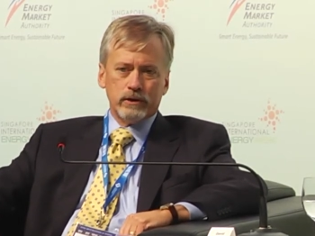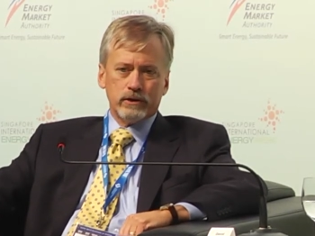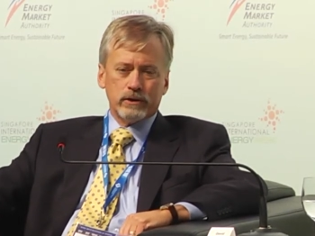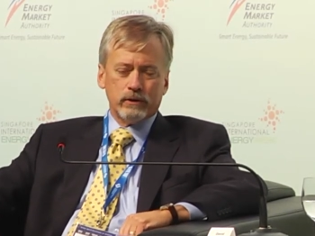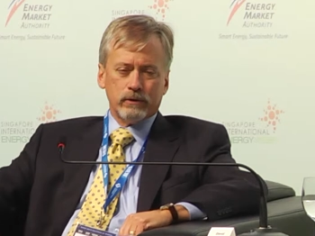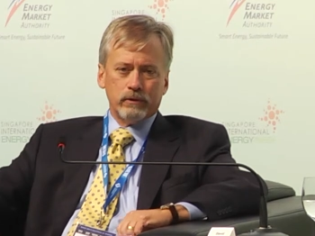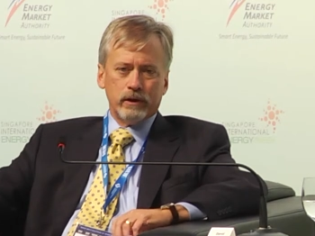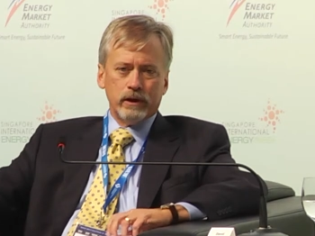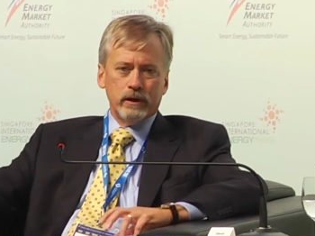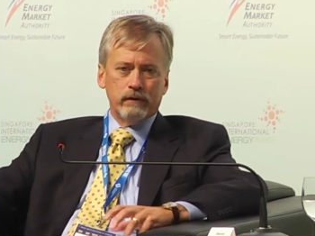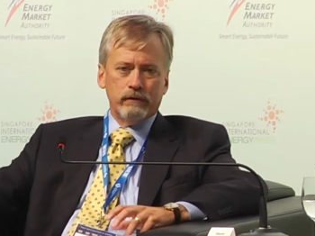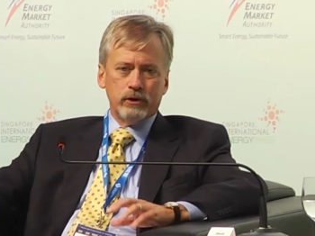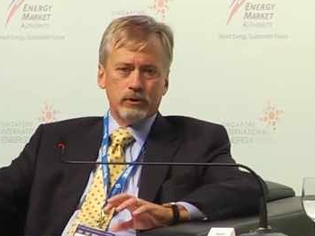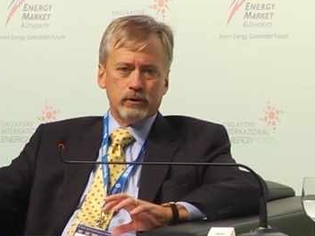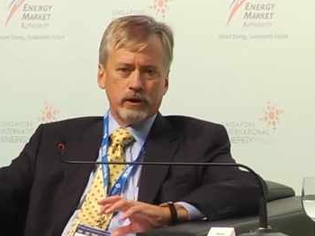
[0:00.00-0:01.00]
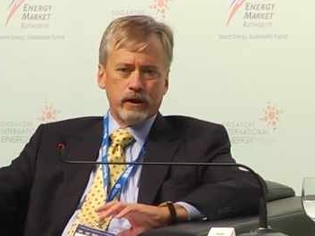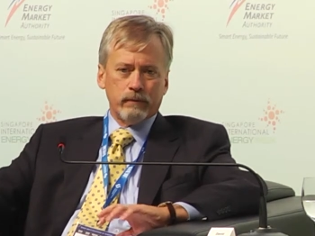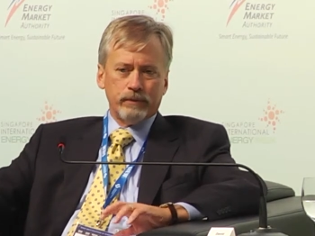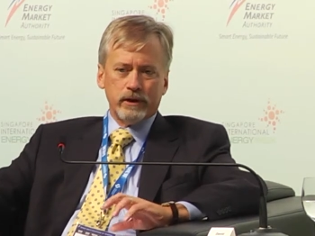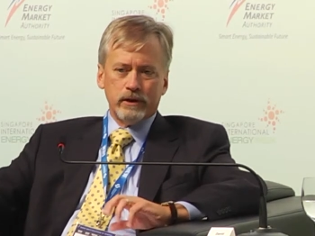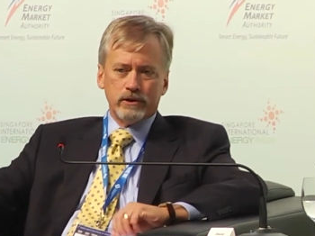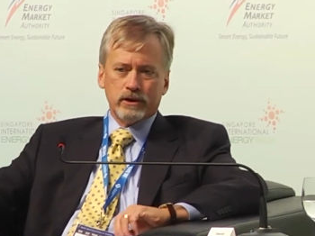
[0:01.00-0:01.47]
So individual
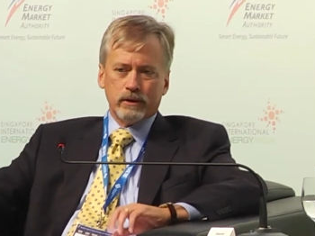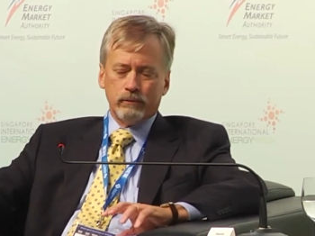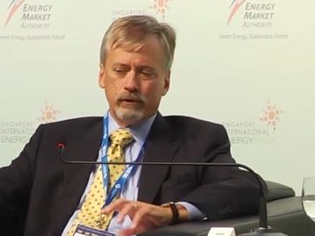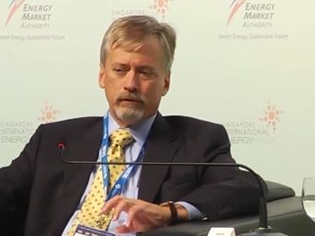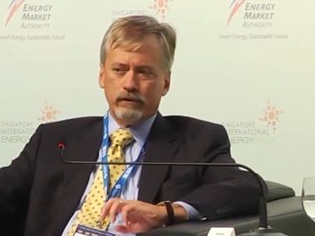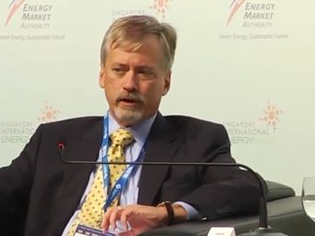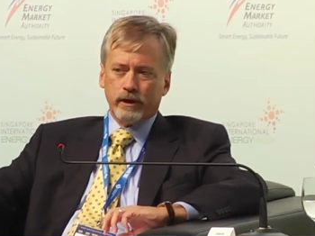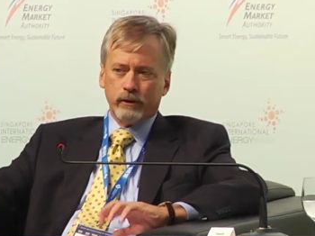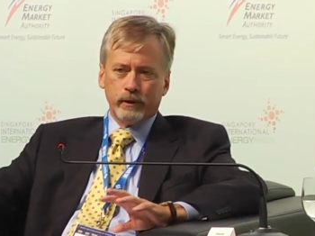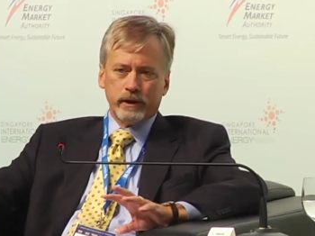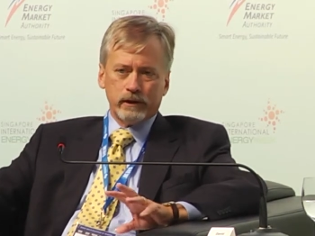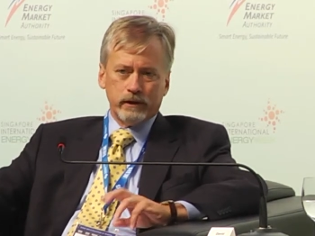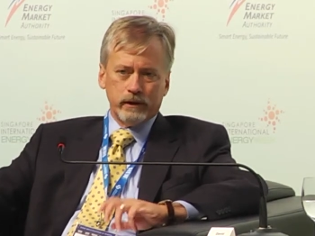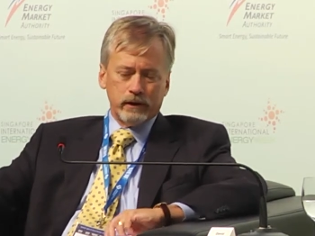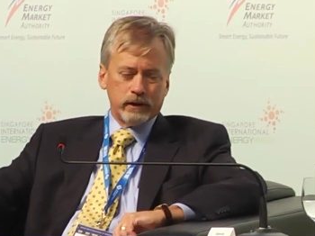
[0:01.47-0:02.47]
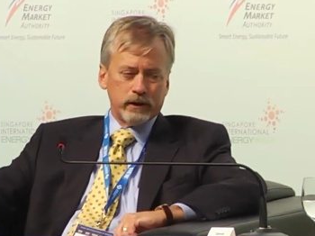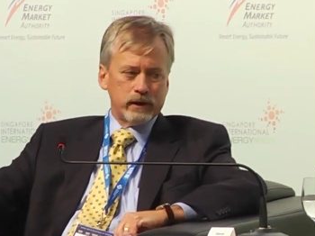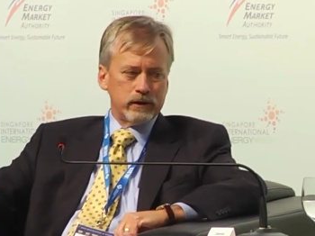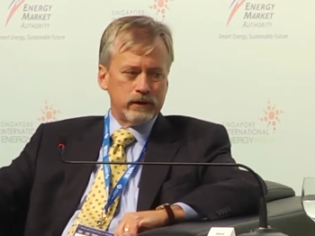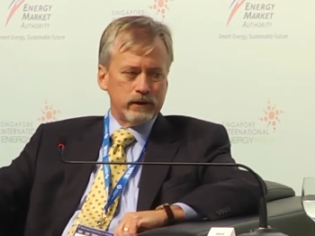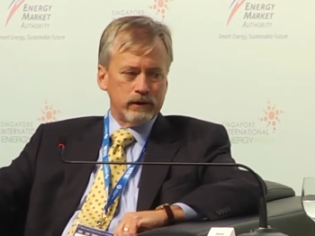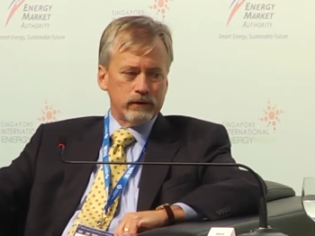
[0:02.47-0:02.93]
companies could move very quickly to
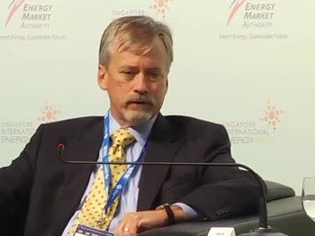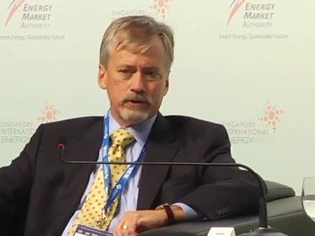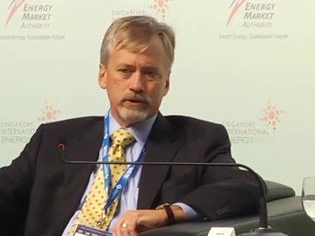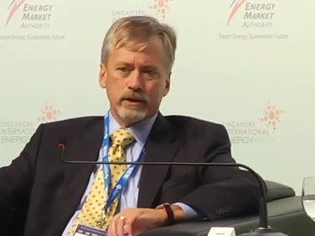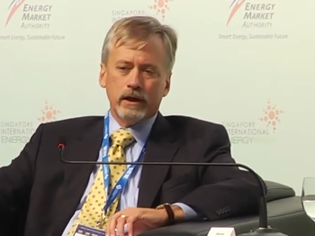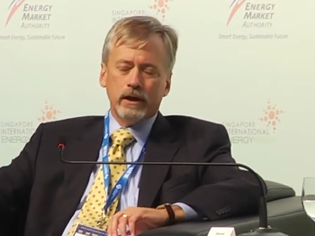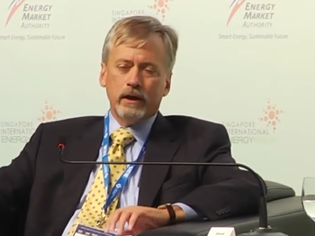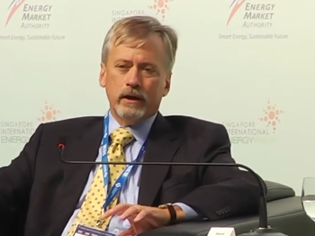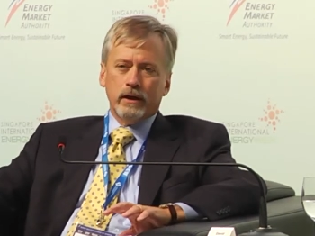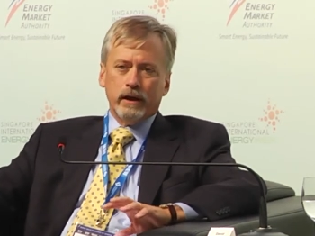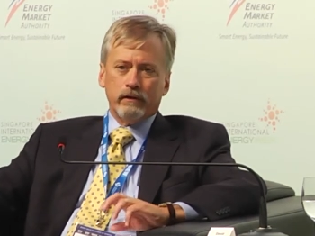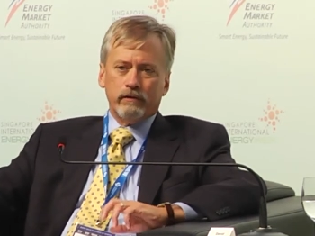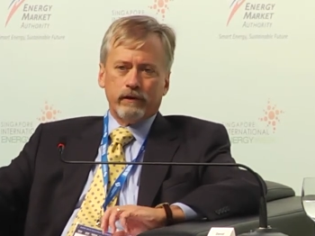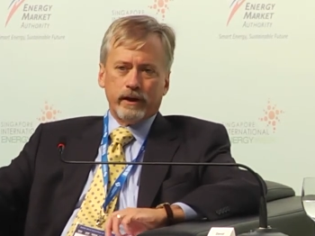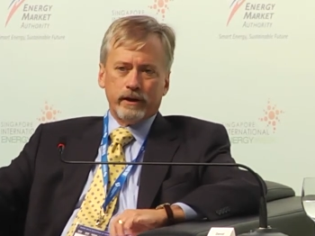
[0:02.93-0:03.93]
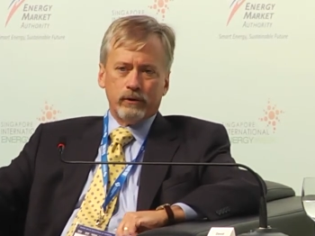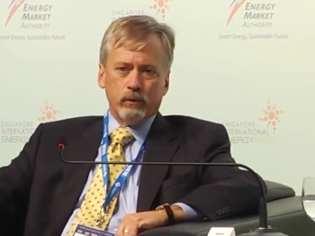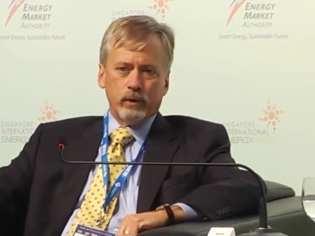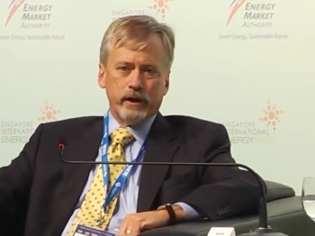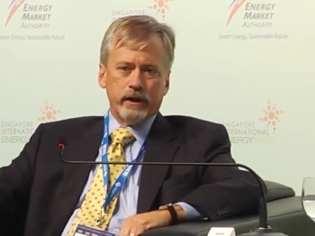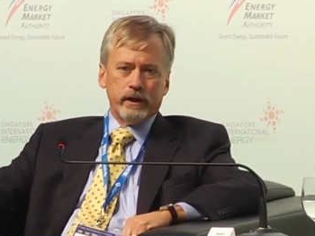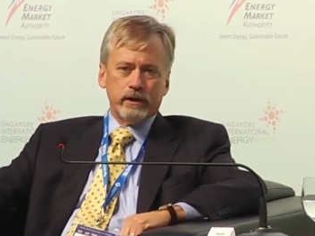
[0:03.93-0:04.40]
cut deals and find a
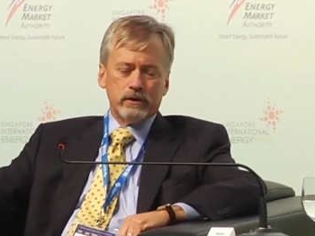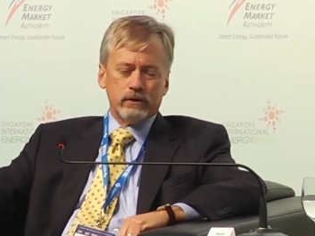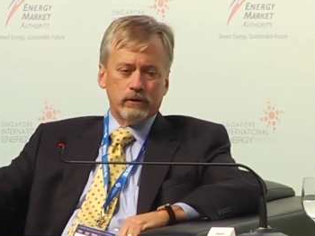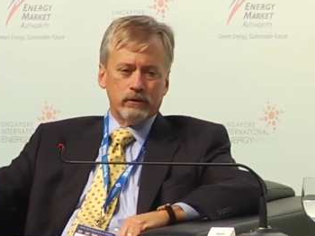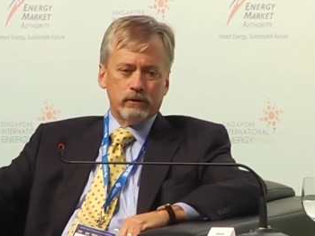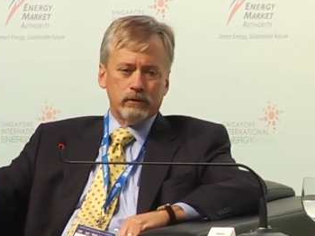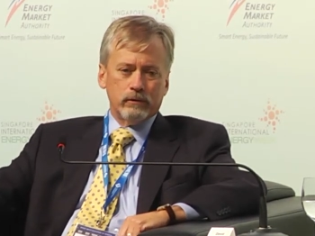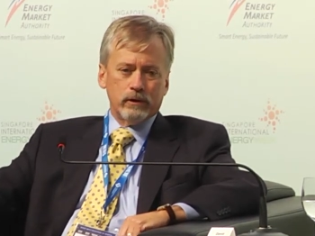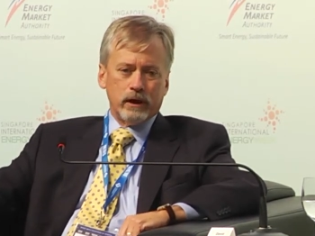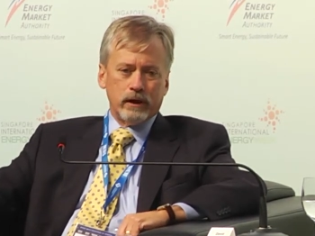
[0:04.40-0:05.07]
way to